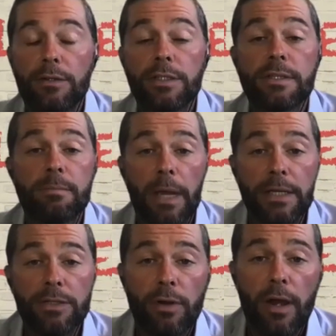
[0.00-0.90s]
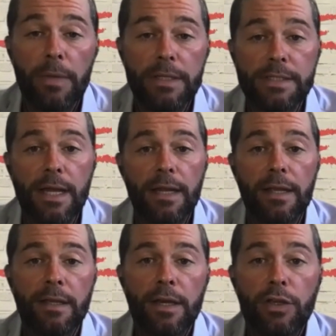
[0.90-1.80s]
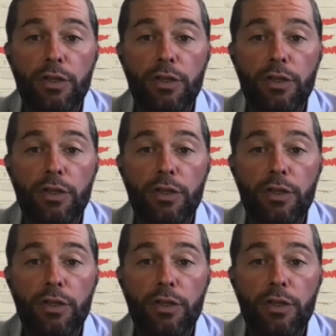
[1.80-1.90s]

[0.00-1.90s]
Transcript: just to make sure I'm understanding,